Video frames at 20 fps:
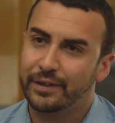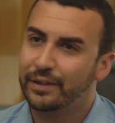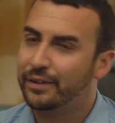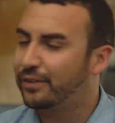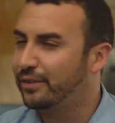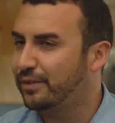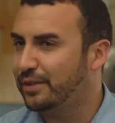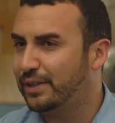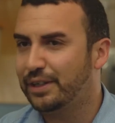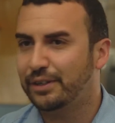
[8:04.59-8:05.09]

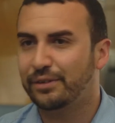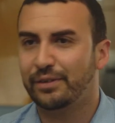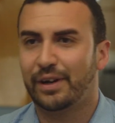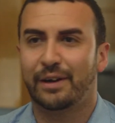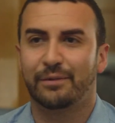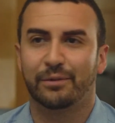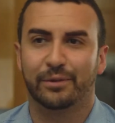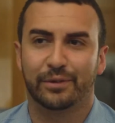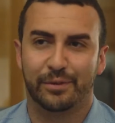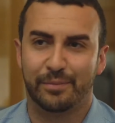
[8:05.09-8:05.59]
So you need to
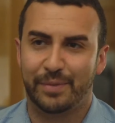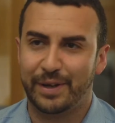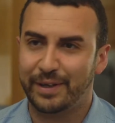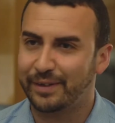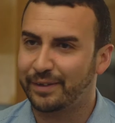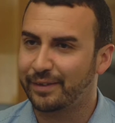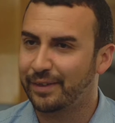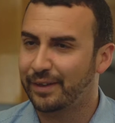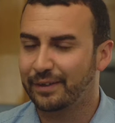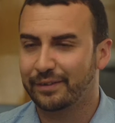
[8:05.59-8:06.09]
have all the
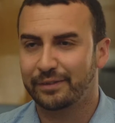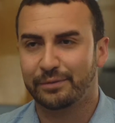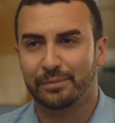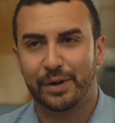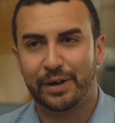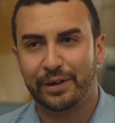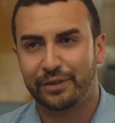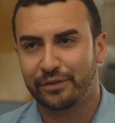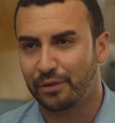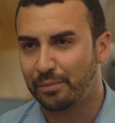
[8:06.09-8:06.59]
basic things,
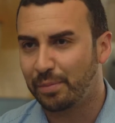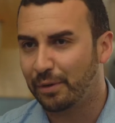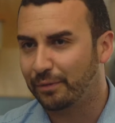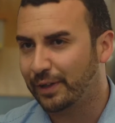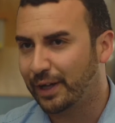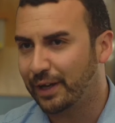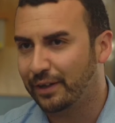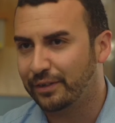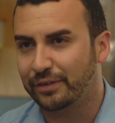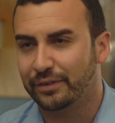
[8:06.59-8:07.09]
very strong
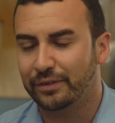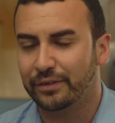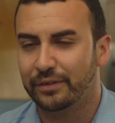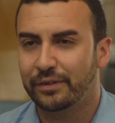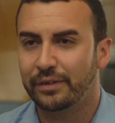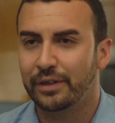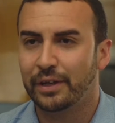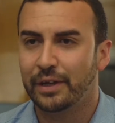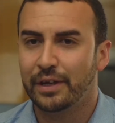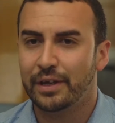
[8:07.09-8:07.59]

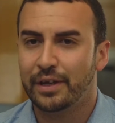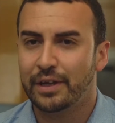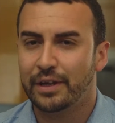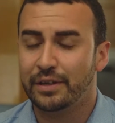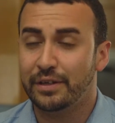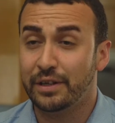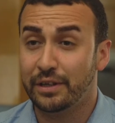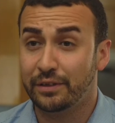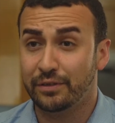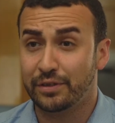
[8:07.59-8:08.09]
publications.
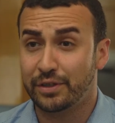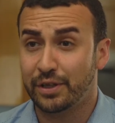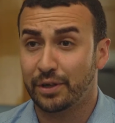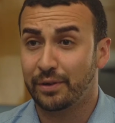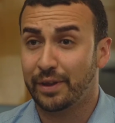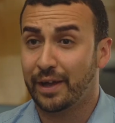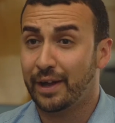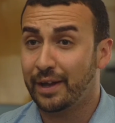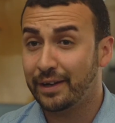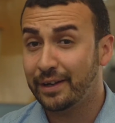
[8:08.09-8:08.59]
You need to show
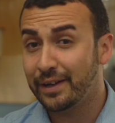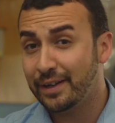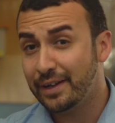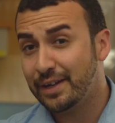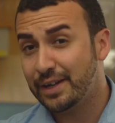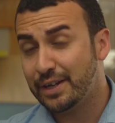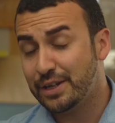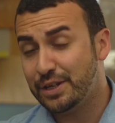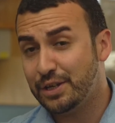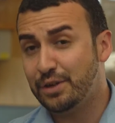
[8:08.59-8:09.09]
that
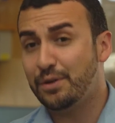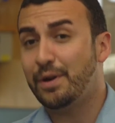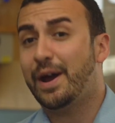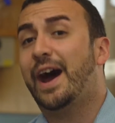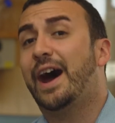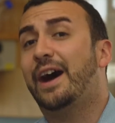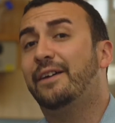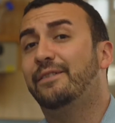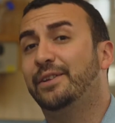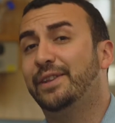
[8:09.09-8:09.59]
you
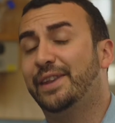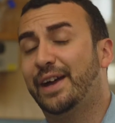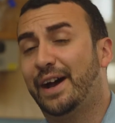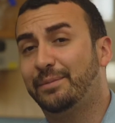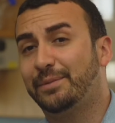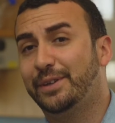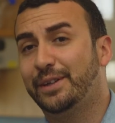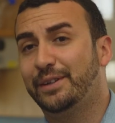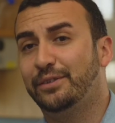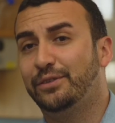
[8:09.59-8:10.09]
have
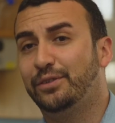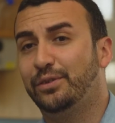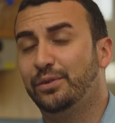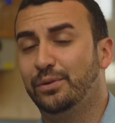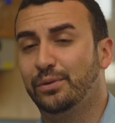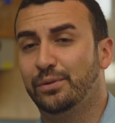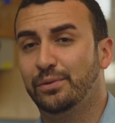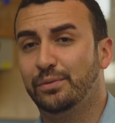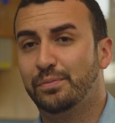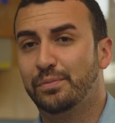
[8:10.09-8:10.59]
adapted
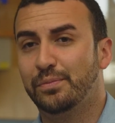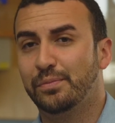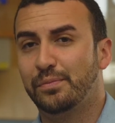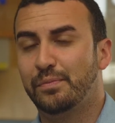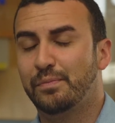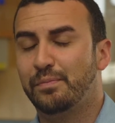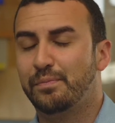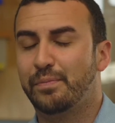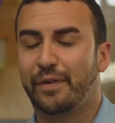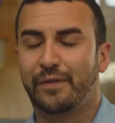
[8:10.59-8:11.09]
to
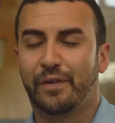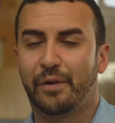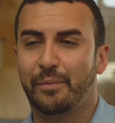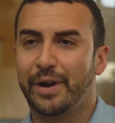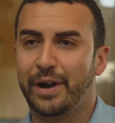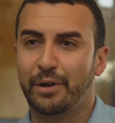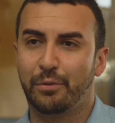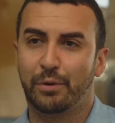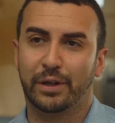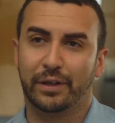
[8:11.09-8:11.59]
perform
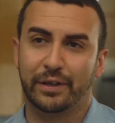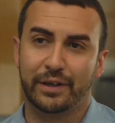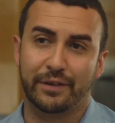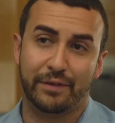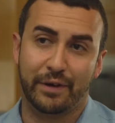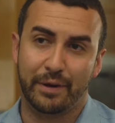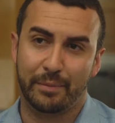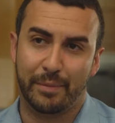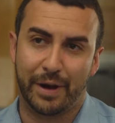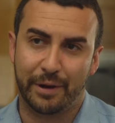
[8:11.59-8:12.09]
very well in
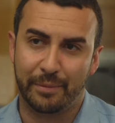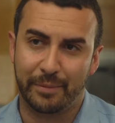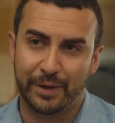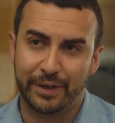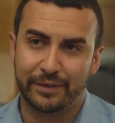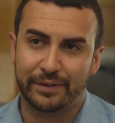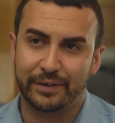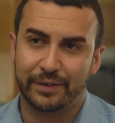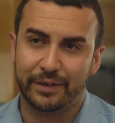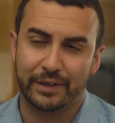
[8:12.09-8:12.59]
different
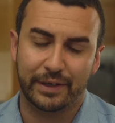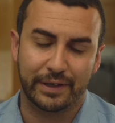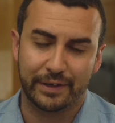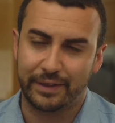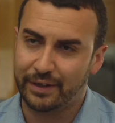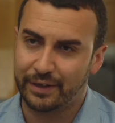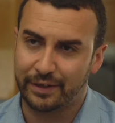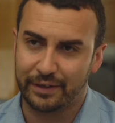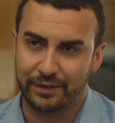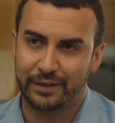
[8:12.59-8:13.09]
environments. And I
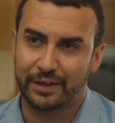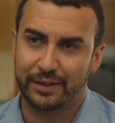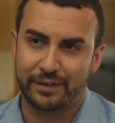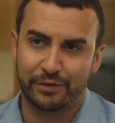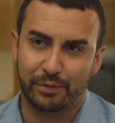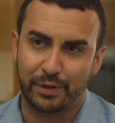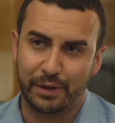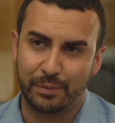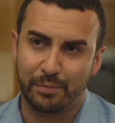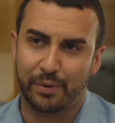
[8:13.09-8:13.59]
think it's,
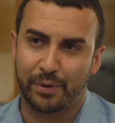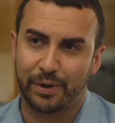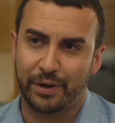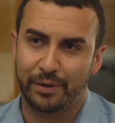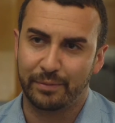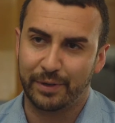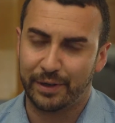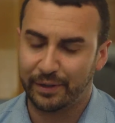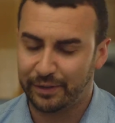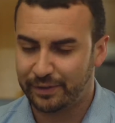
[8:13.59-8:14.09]
that's really
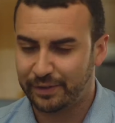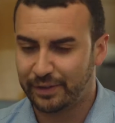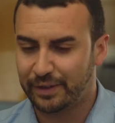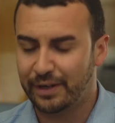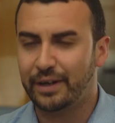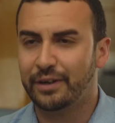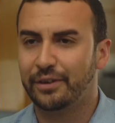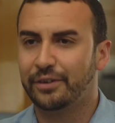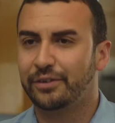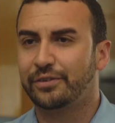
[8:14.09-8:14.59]
important because in
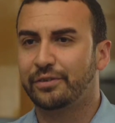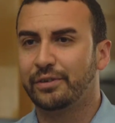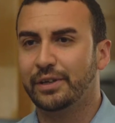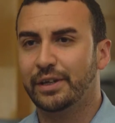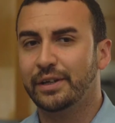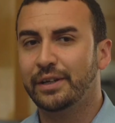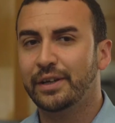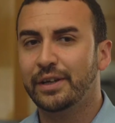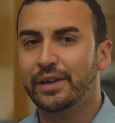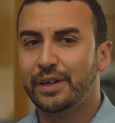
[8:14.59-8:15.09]

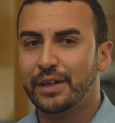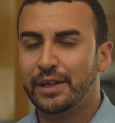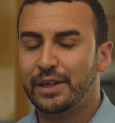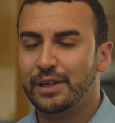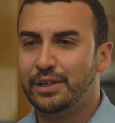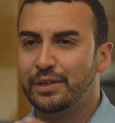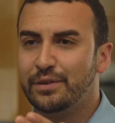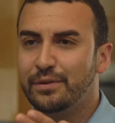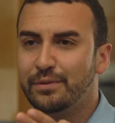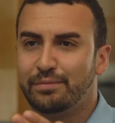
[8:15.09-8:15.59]
industry,
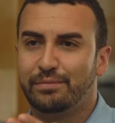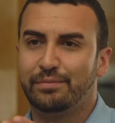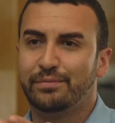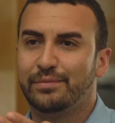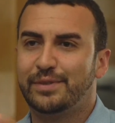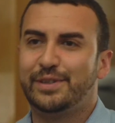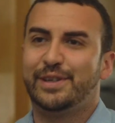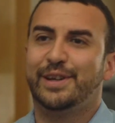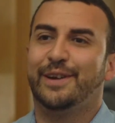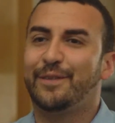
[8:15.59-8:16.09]
you
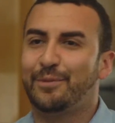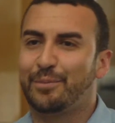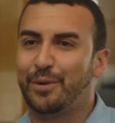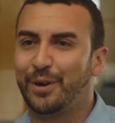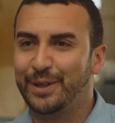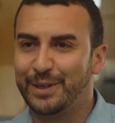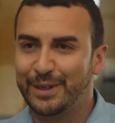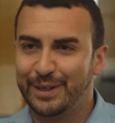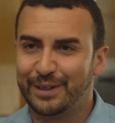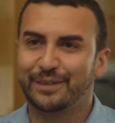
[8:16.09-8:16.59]
shift
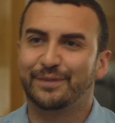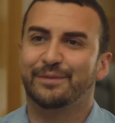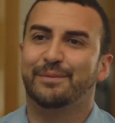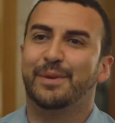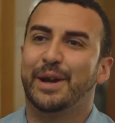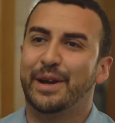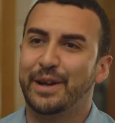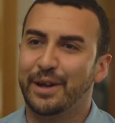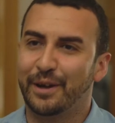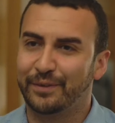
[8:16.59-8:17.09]
projects
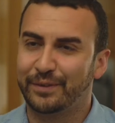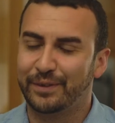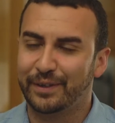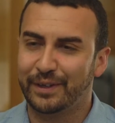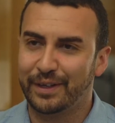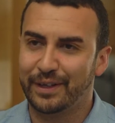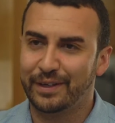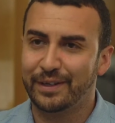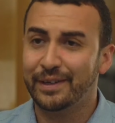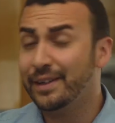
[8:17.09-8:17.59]
very
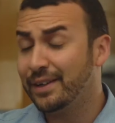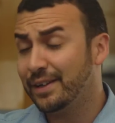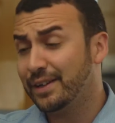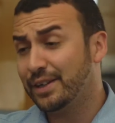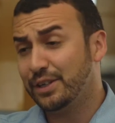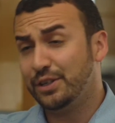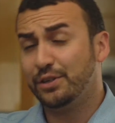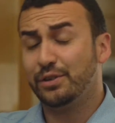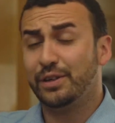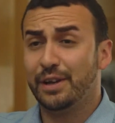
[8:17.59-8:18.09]
often, and
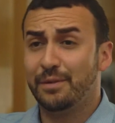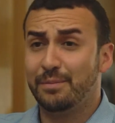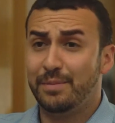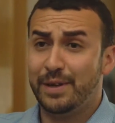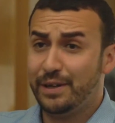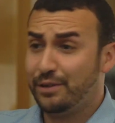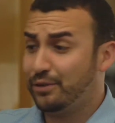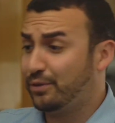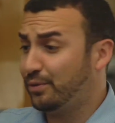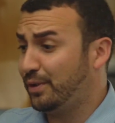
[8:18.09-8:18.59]
right. you can
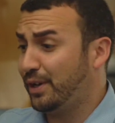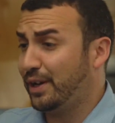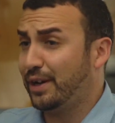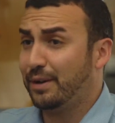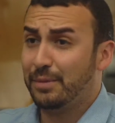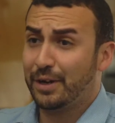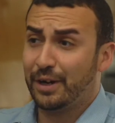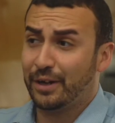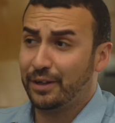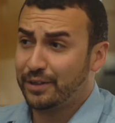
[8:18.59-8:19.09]
be doing an
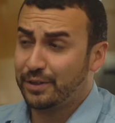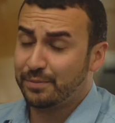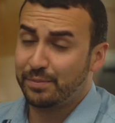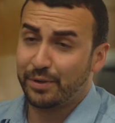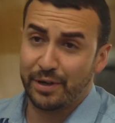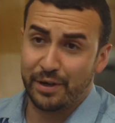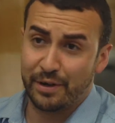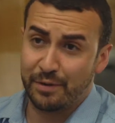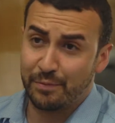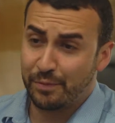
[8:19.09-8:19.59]
immunology
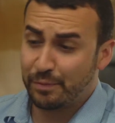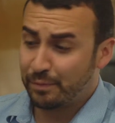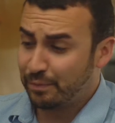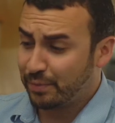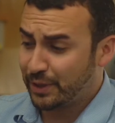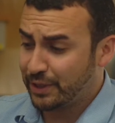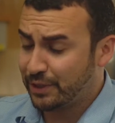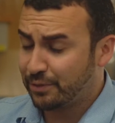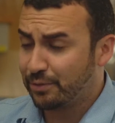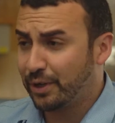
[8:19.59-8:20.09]
pro
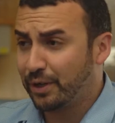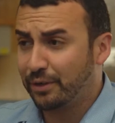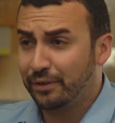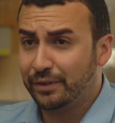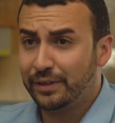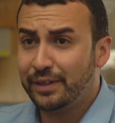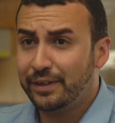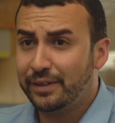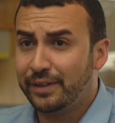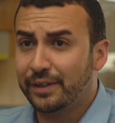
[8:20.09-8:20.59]
project working on
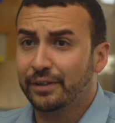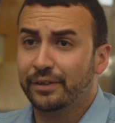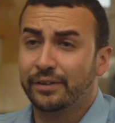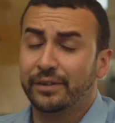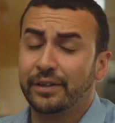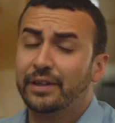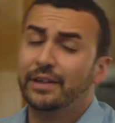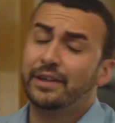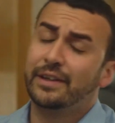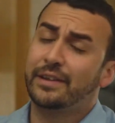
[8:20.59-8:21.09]
T cells.
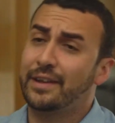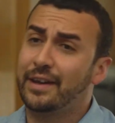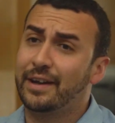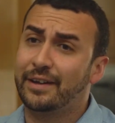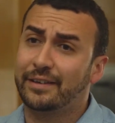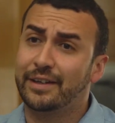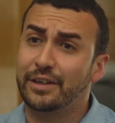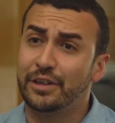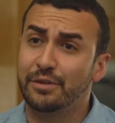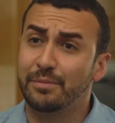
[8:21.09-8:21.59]
The
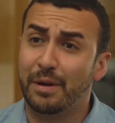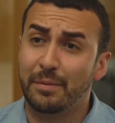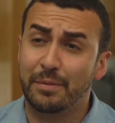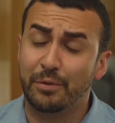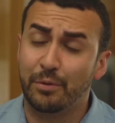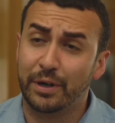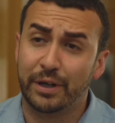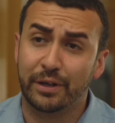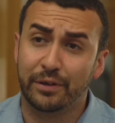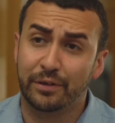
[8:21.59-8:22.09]
next day you might be
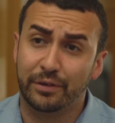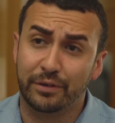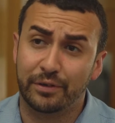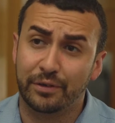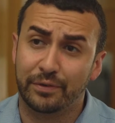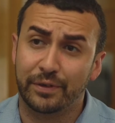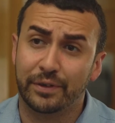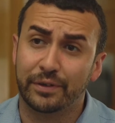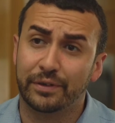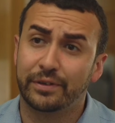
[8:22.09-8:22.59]
working on
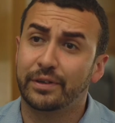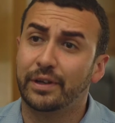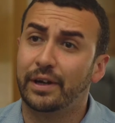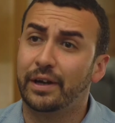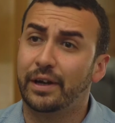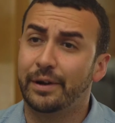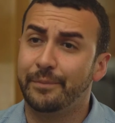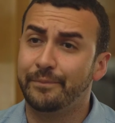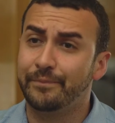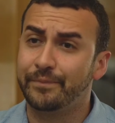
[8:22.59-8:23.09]
neutrophils.
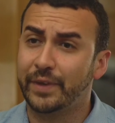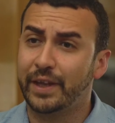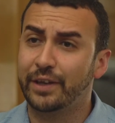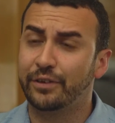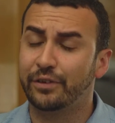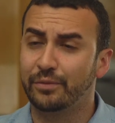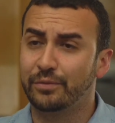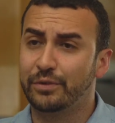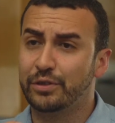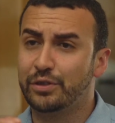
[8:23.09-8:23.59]
Um, and
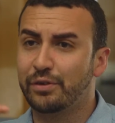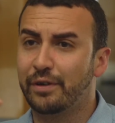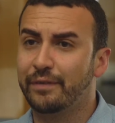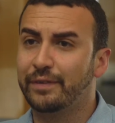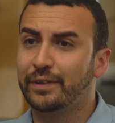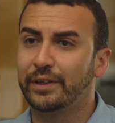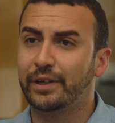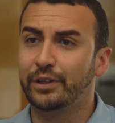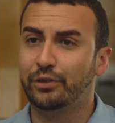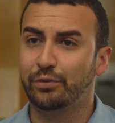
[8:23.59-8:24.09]
so your
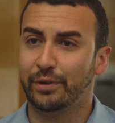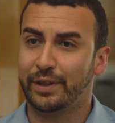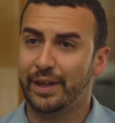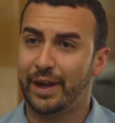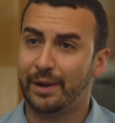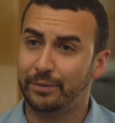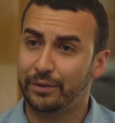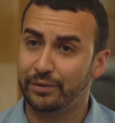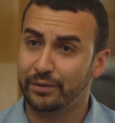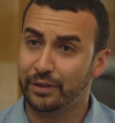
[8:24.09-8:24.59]
ability to
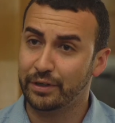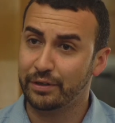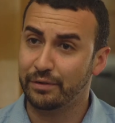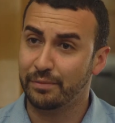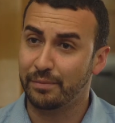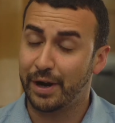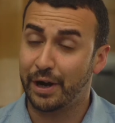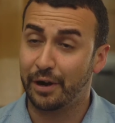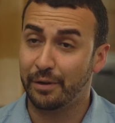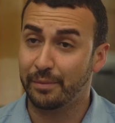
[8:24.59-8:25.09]
adapt to the new
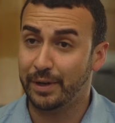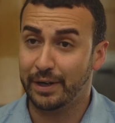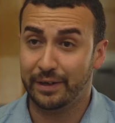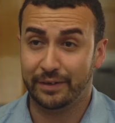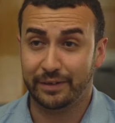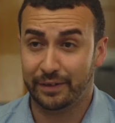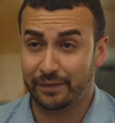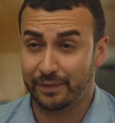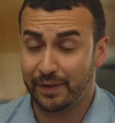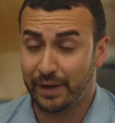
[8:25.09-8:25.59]
environment
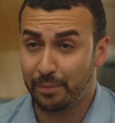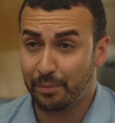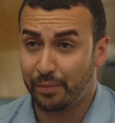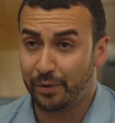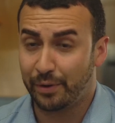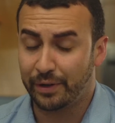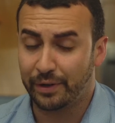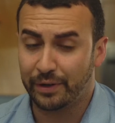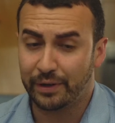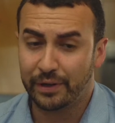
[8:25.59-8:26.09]
is, is very
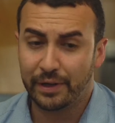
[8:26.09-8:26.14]
important.